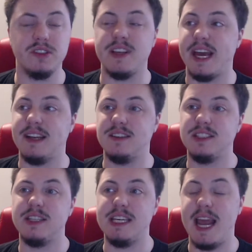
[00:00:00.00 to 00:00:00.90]
and
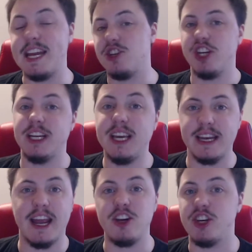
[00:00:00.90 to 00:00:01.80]
the ancient
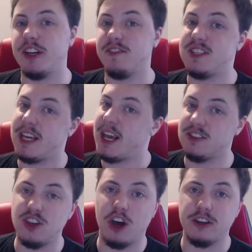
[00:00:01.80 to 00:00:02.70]
connection of singing
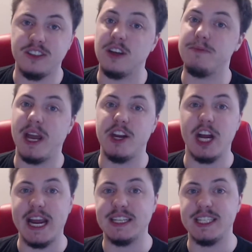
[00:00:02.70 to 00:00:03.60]
songs sung by your
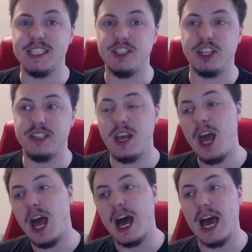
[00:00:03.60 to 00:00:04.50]
ancestors,
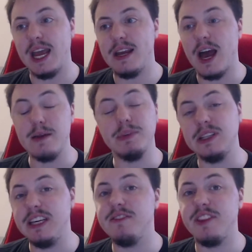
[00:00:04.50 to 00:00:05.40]
I
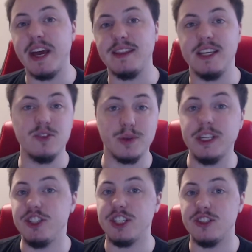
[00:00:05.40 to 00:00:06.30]
believe that these
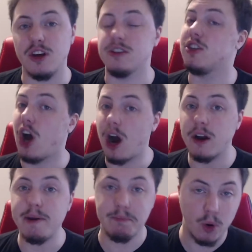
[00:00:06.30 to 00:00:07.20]
religious songs are
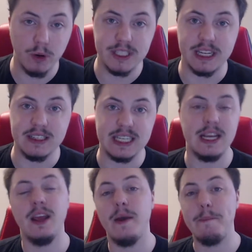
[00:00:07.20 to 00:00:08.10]
important.
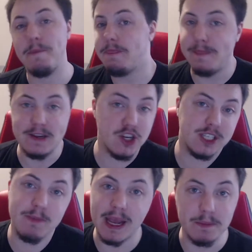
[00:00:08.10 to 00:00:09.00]
They just
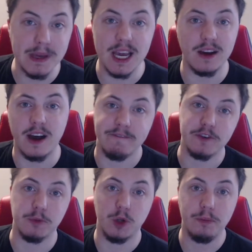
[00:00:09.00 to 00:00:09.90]
make me
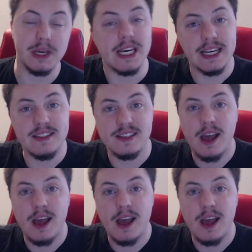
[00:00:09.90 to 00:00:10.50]
uncomfortable because